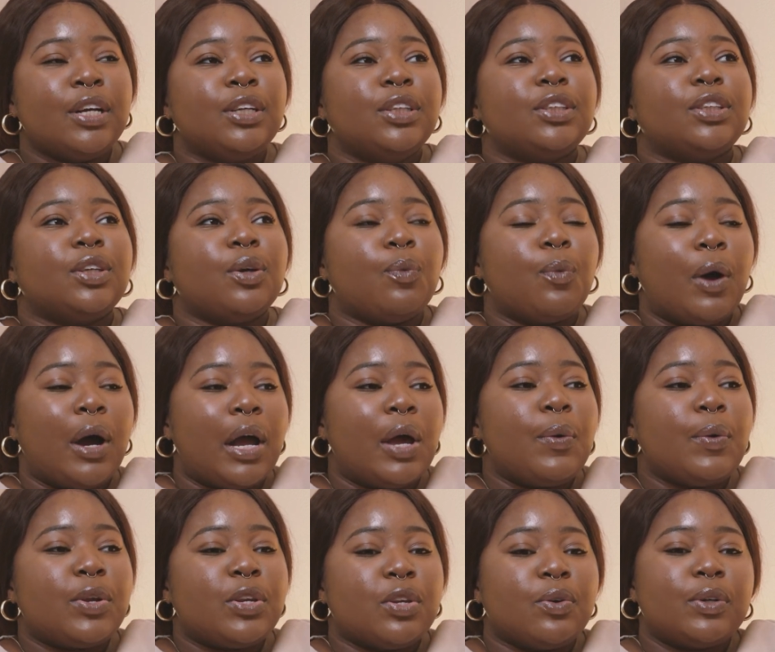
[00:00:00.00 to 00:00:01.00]
So what I
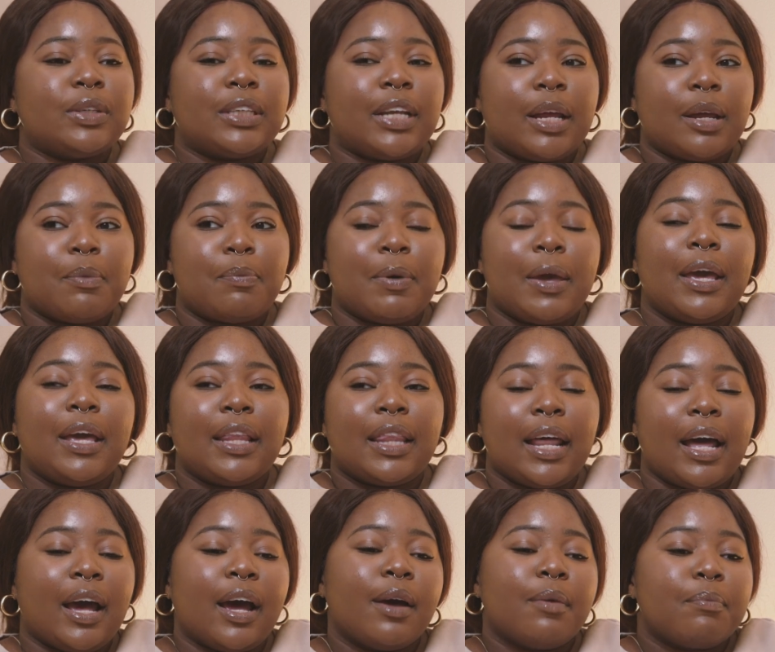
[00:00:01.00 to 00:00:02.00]
would do is, like, pick
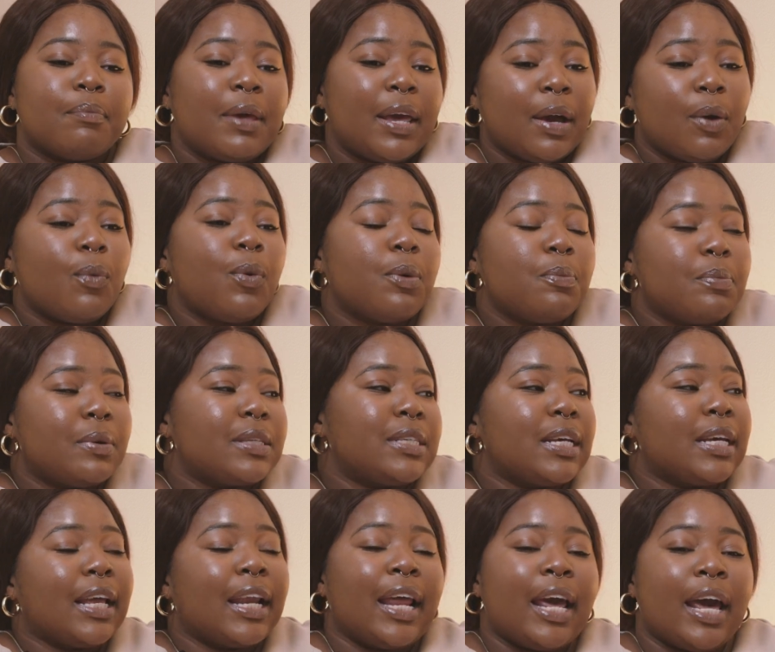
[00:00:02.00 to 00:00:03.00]
one
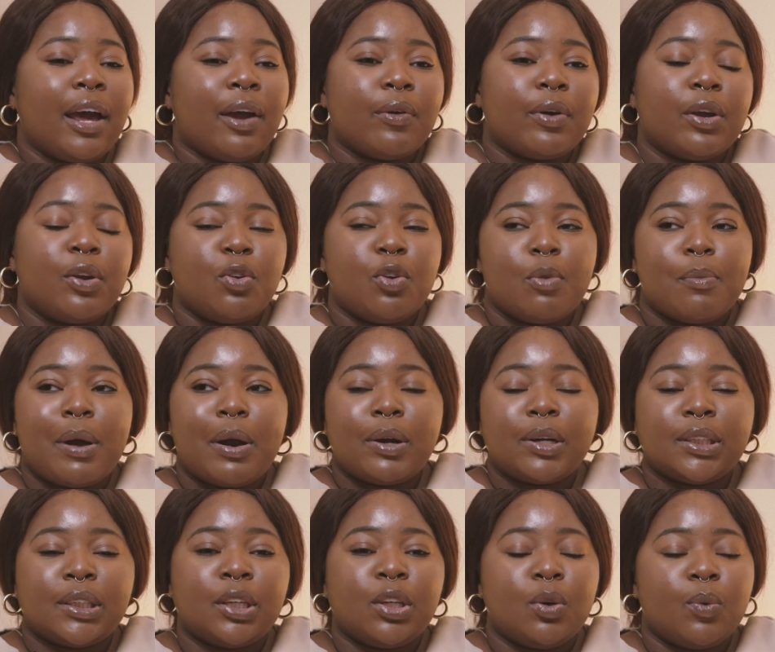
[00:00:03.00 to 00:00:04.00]
particular area in your
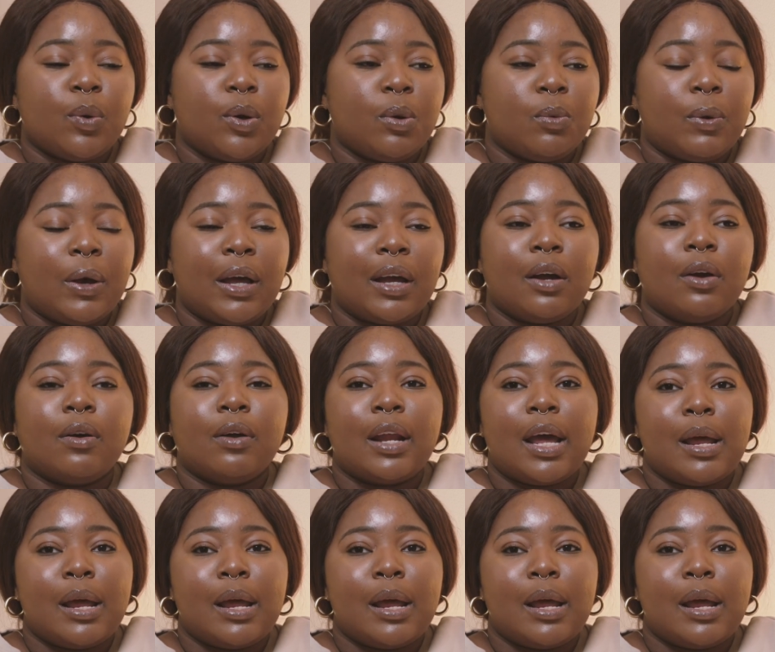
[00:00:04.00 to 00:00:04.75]
marriage that you want to work on,